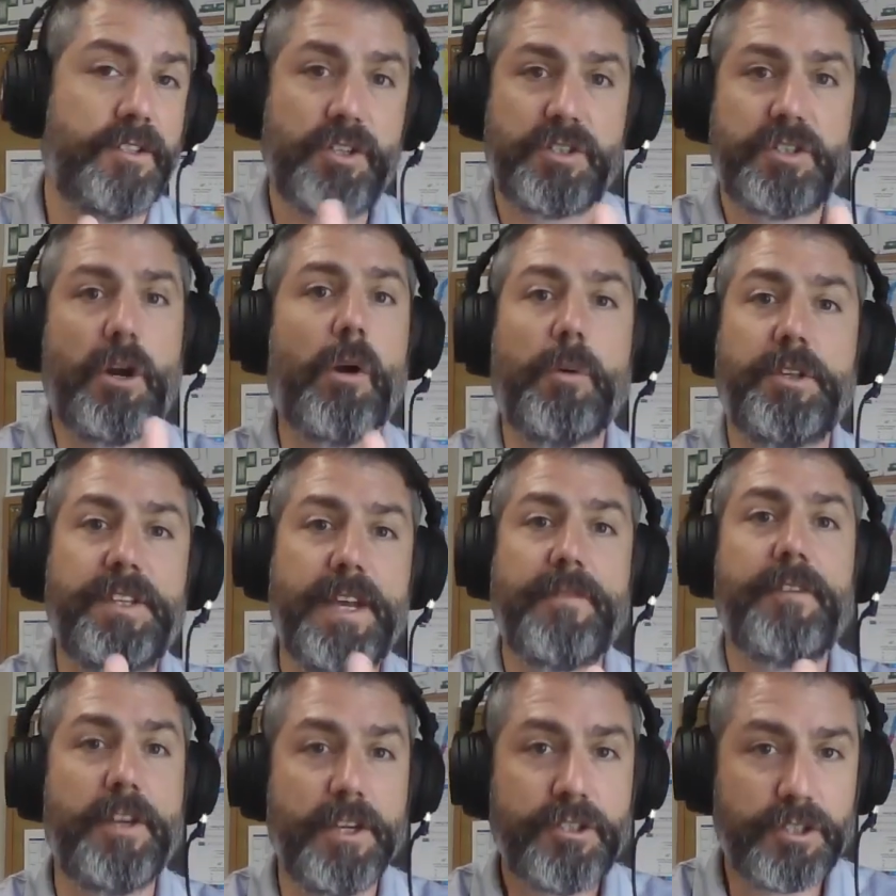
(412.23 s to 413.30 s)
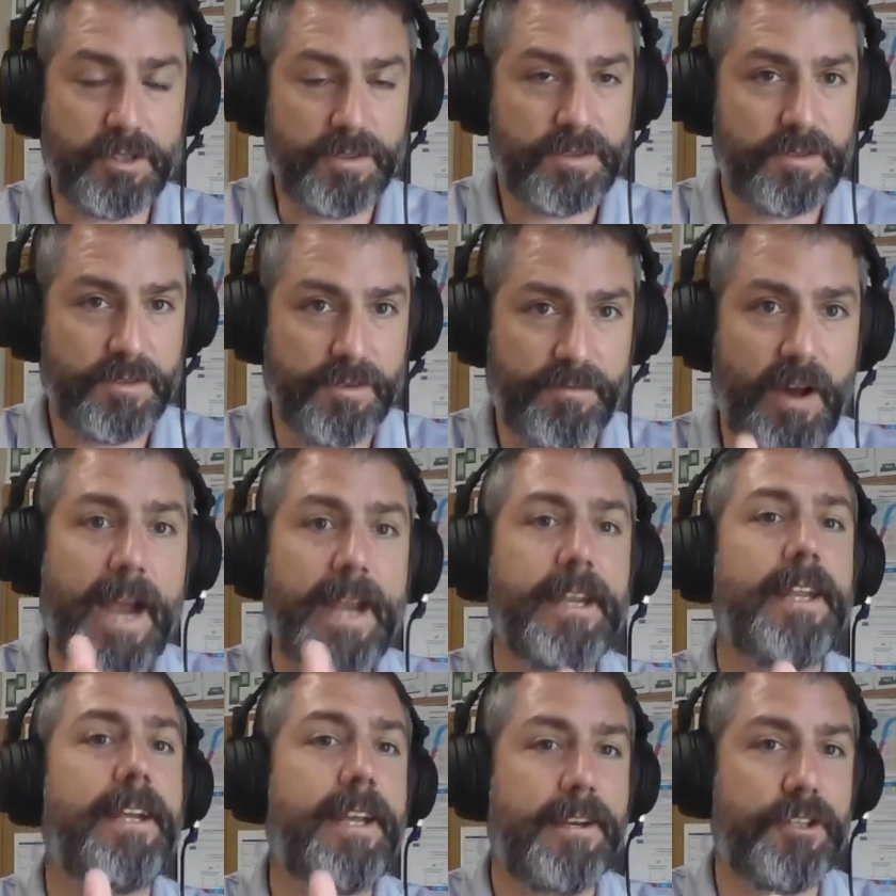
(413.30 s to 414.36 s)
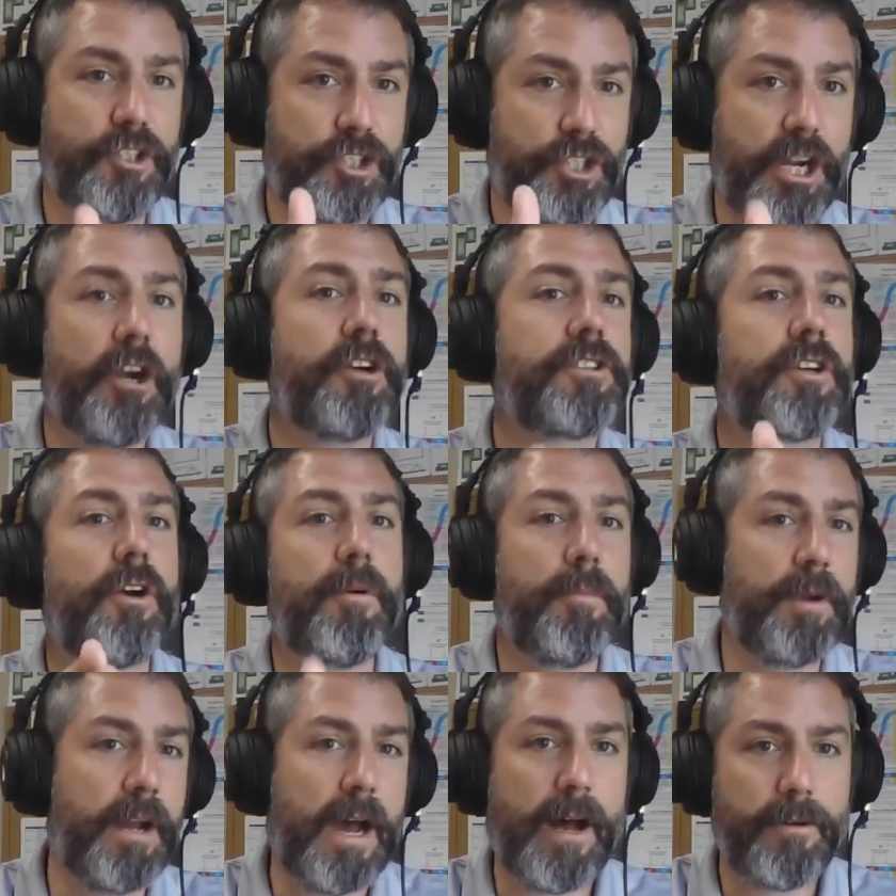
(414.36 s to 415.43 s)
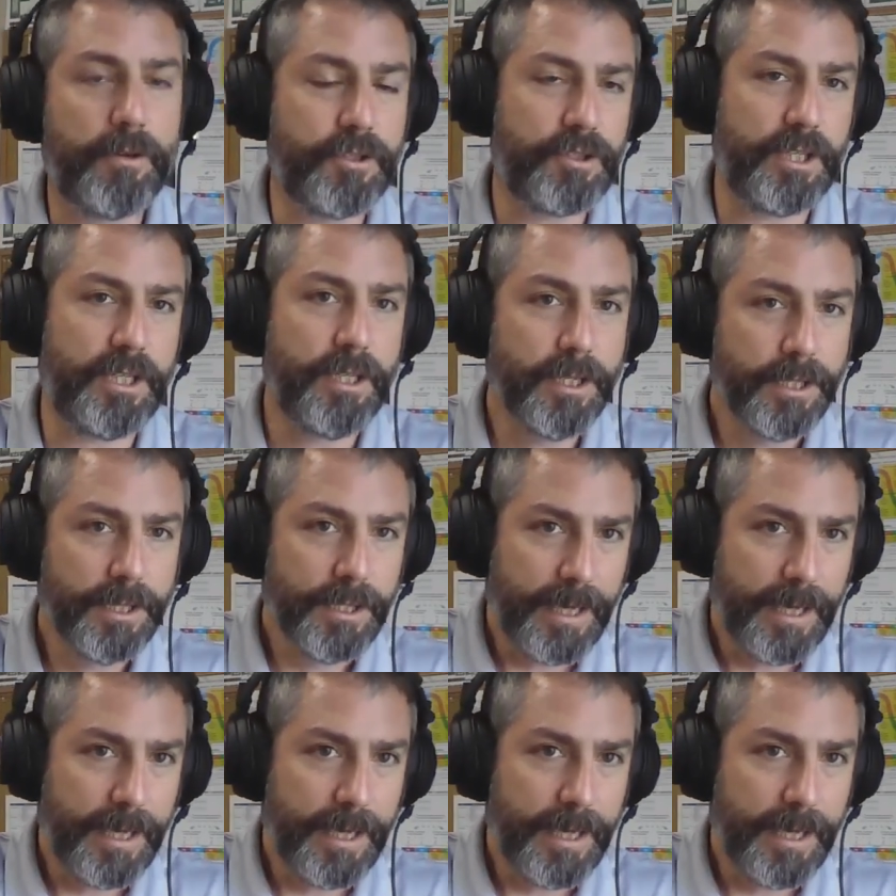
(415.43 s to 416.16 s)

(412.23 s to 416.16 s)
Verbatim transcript: Just start with definitions, defining kind of shared terminology.